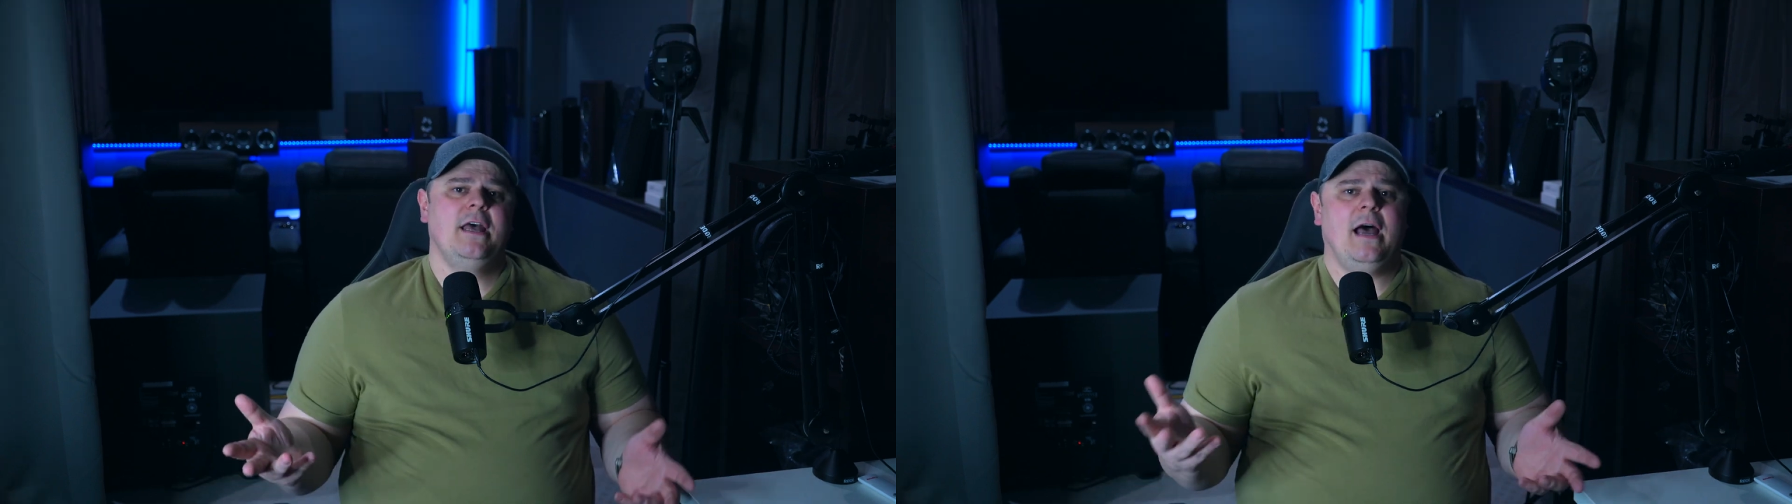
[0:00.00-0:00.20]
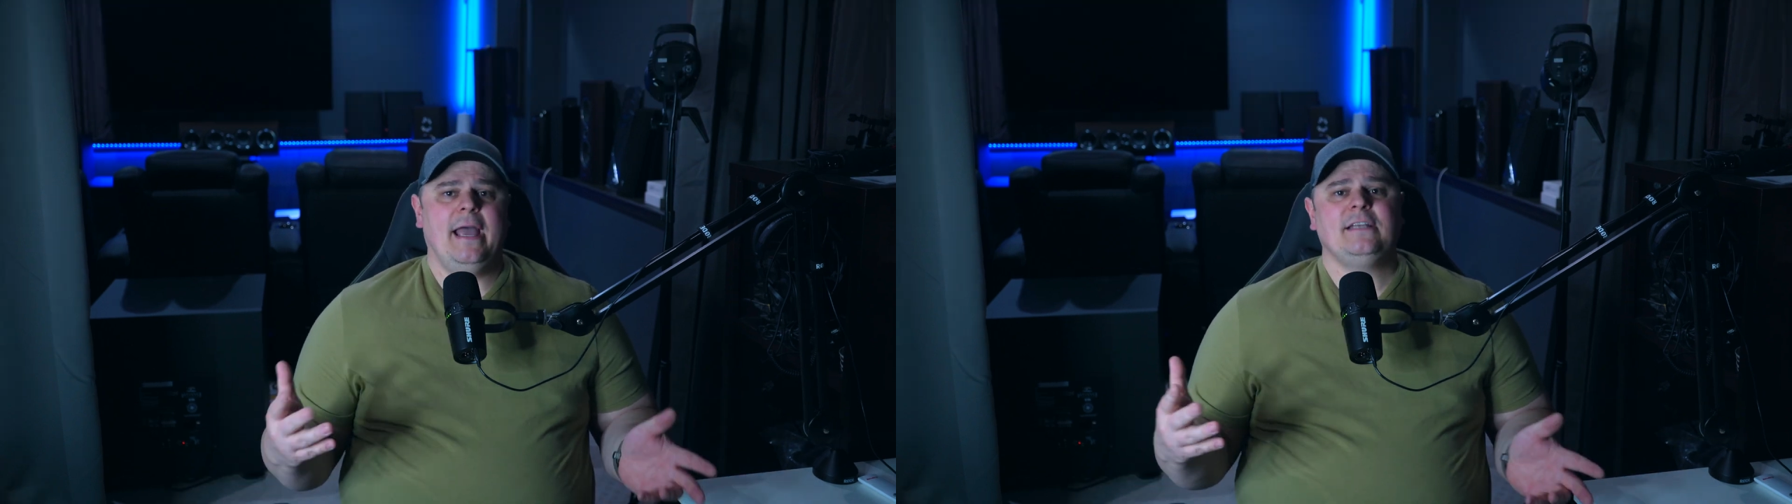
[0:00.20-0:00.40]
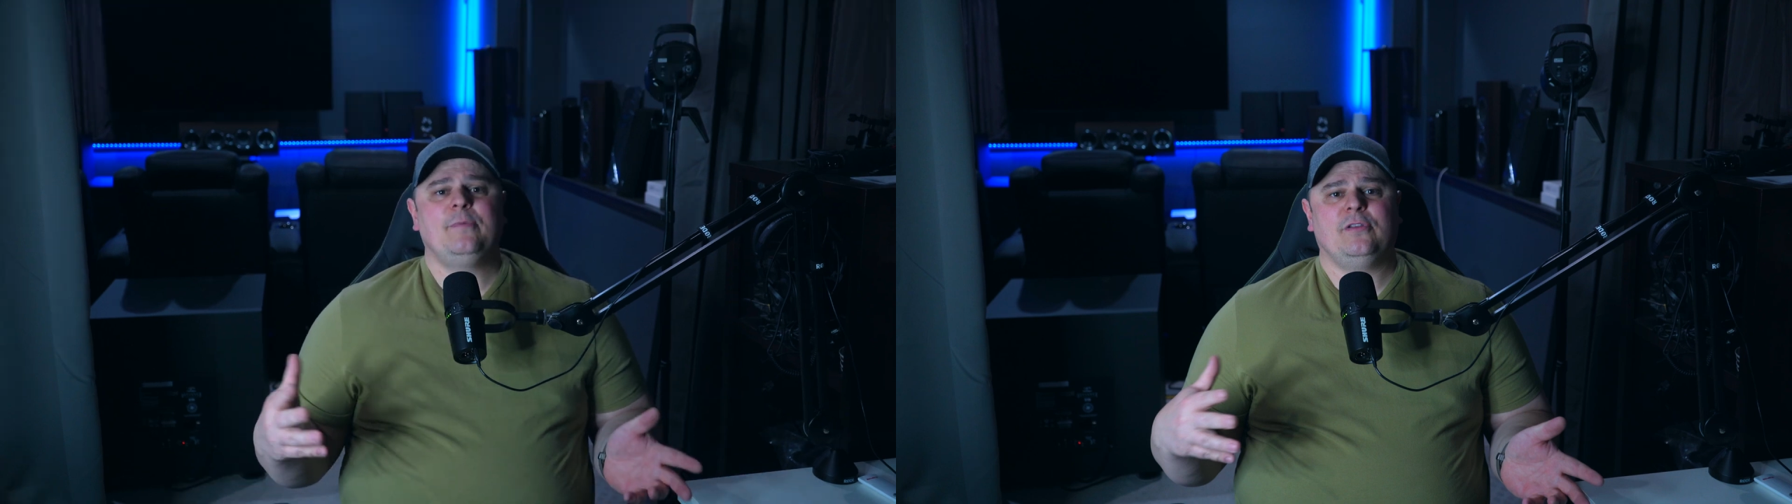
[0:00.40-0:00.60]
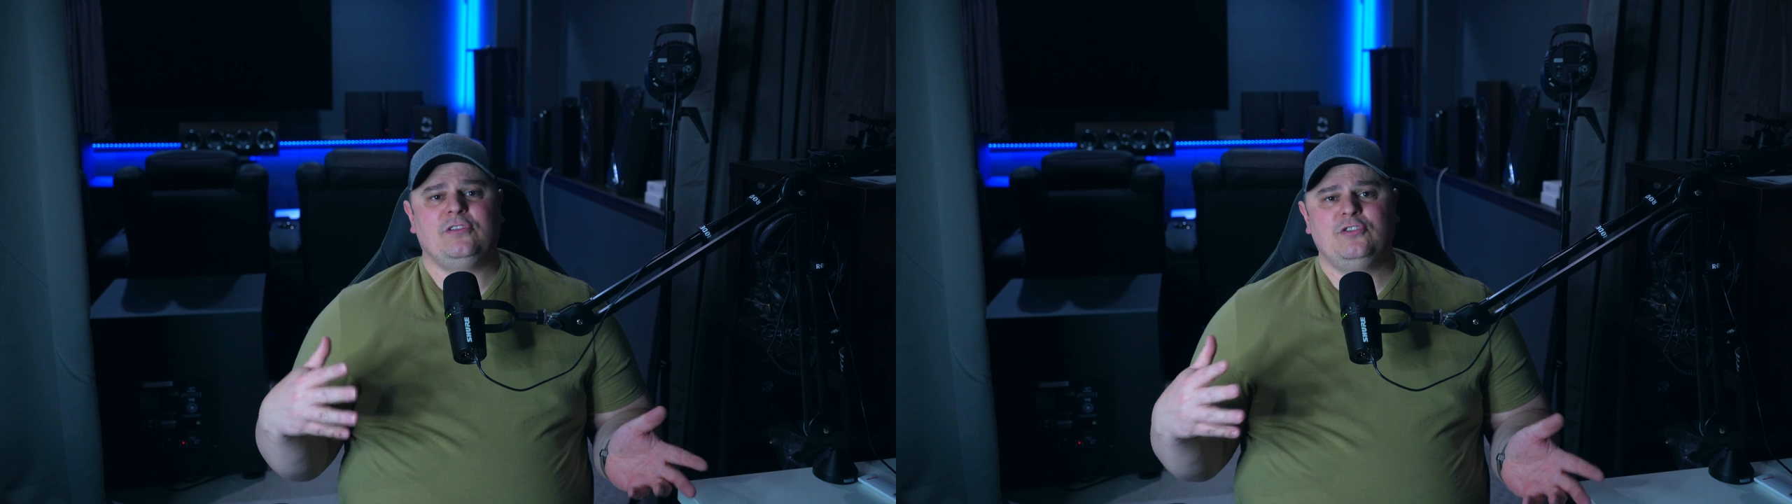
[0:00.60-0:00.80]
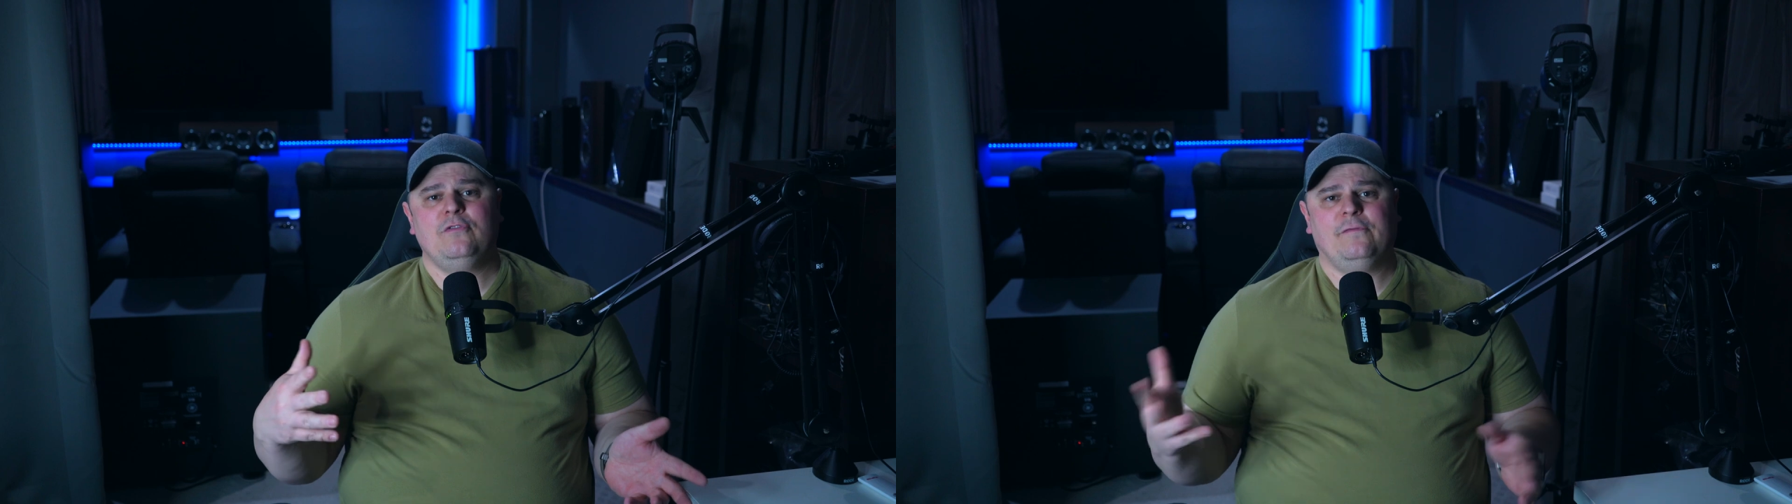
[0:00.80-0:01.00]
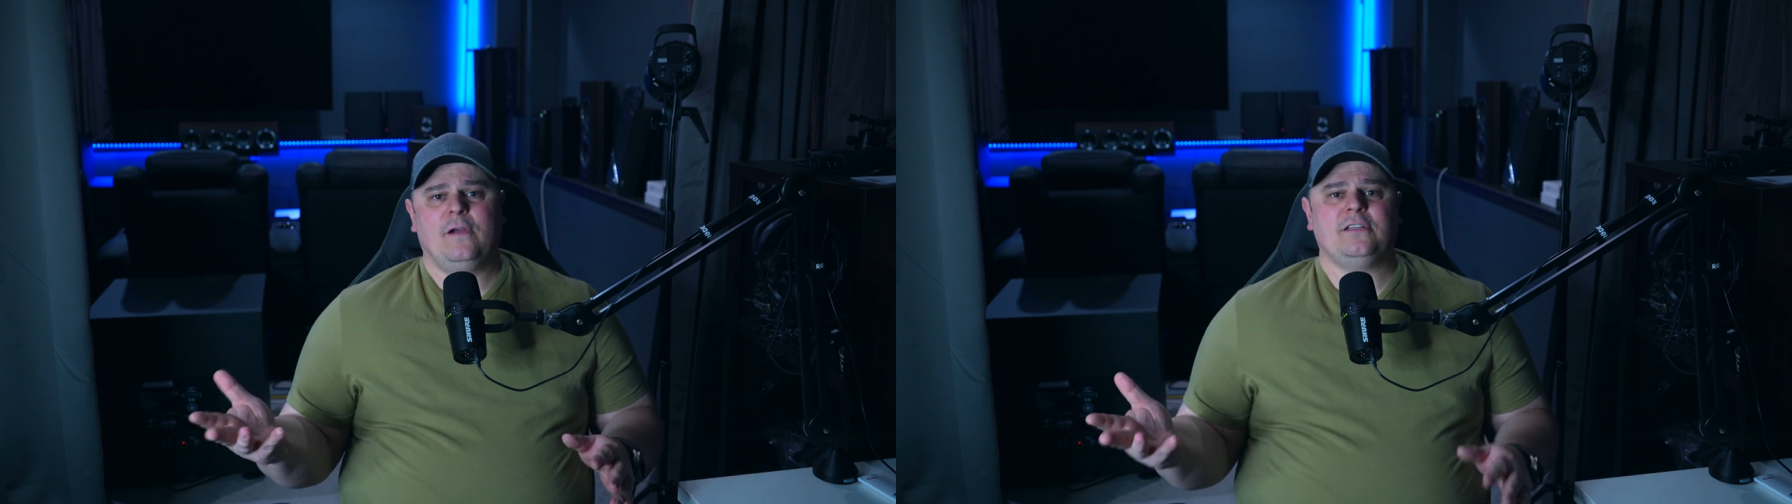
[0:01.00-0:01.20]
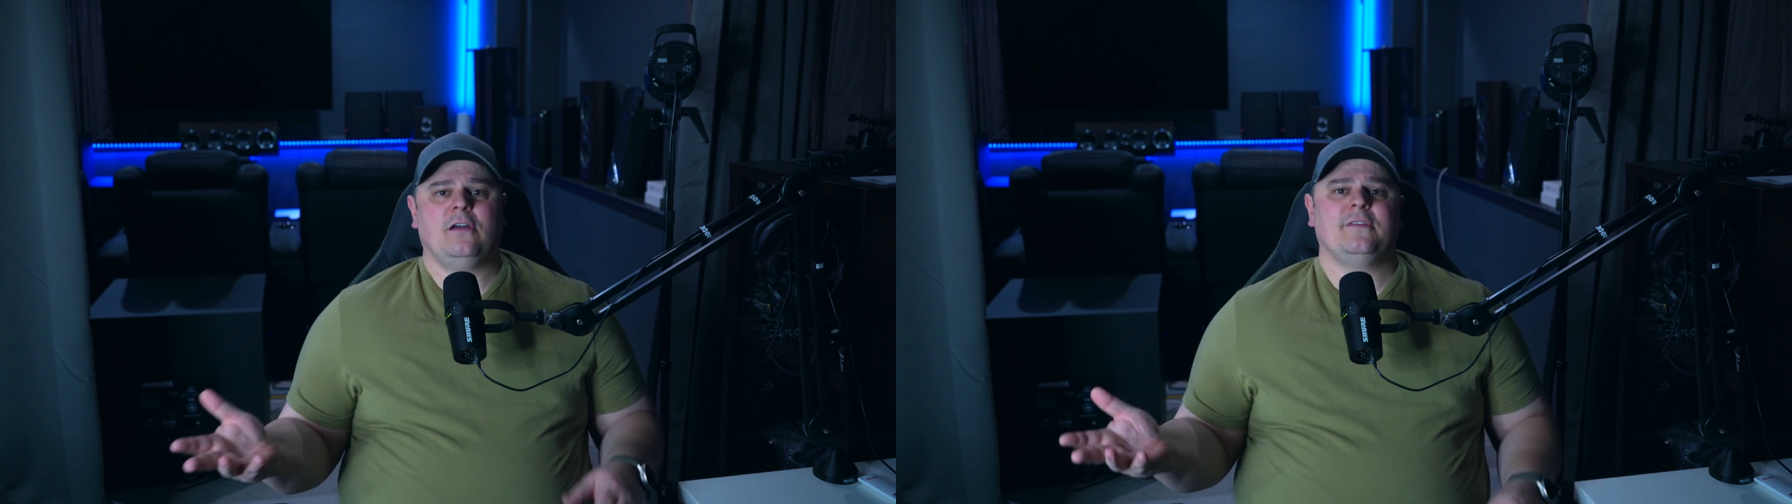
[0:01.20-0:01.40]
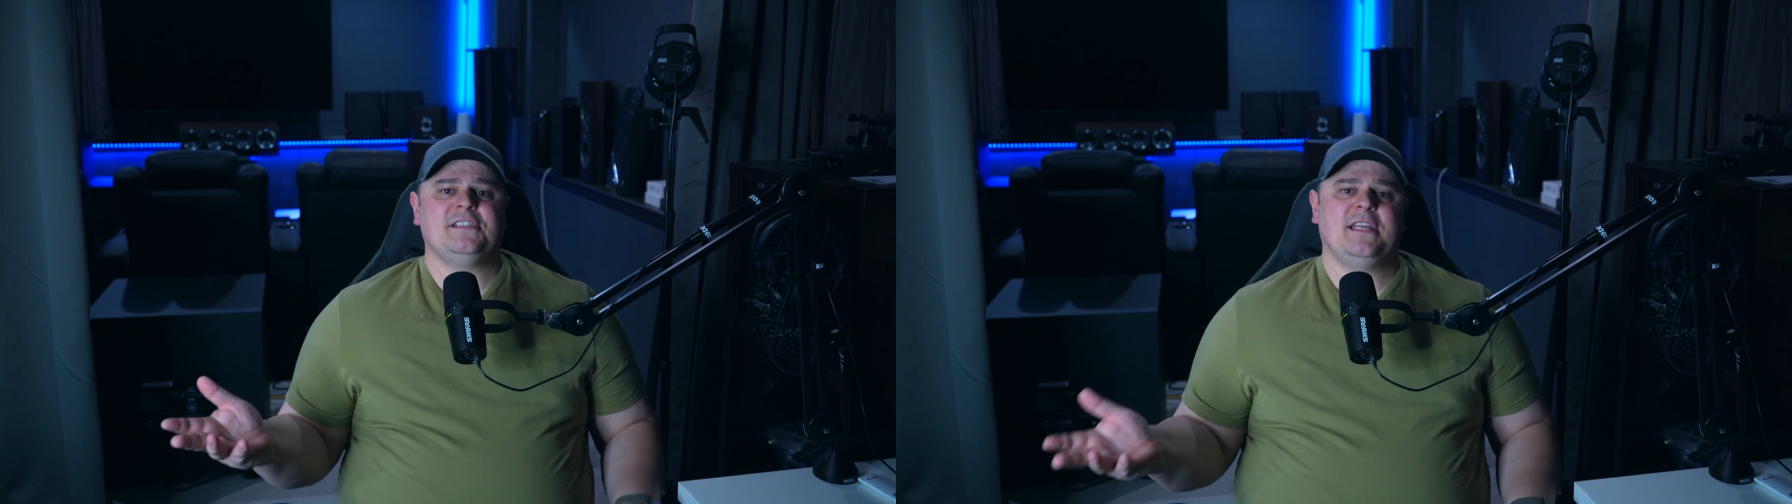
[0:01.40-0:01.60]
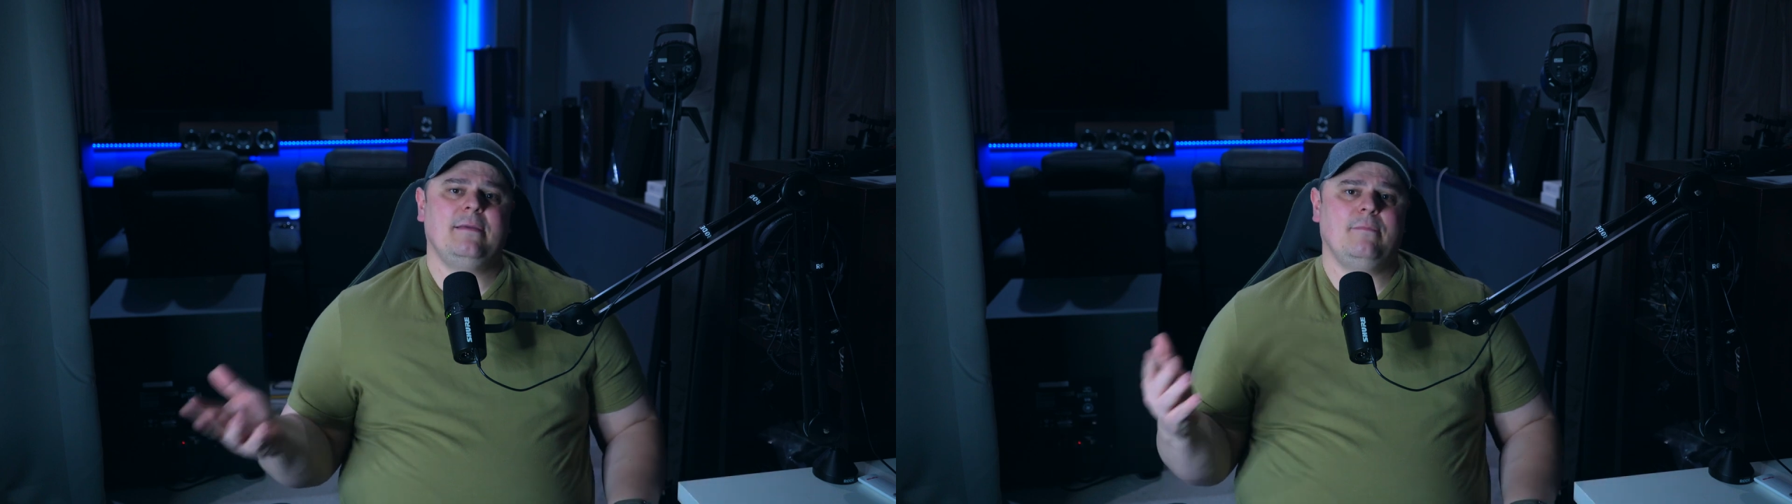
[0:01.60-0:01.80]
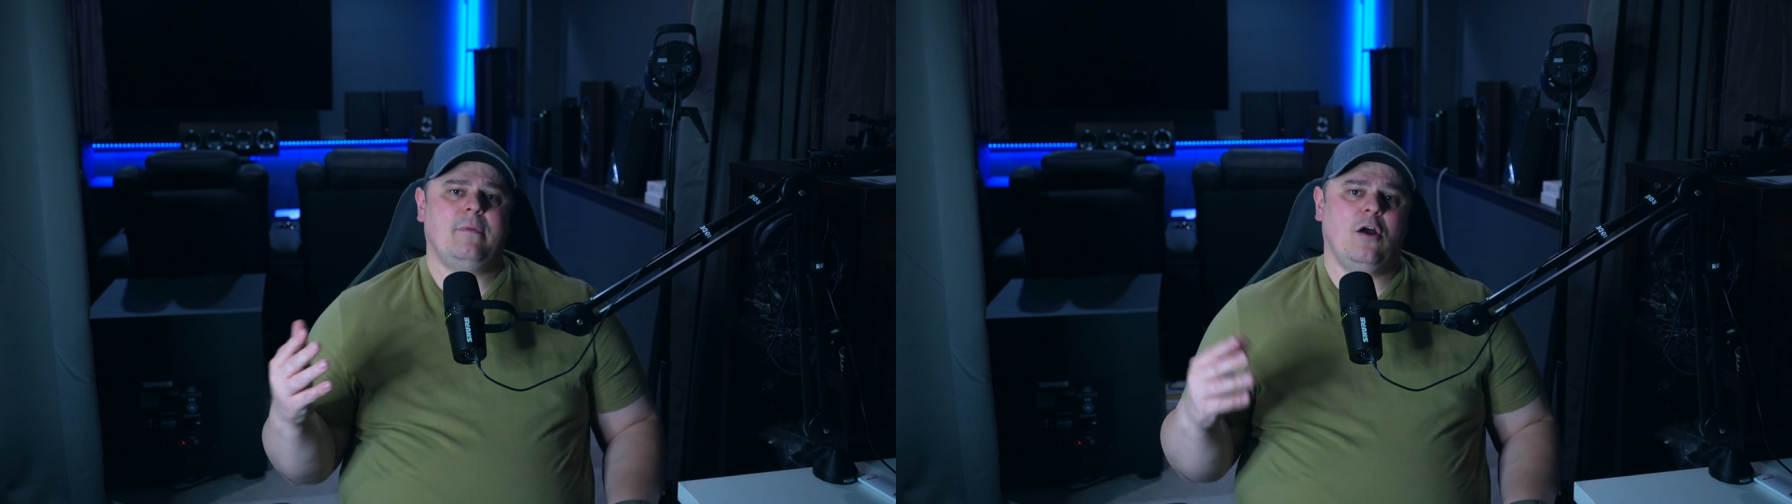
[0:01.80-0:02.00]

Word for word: I had to put the two front on the same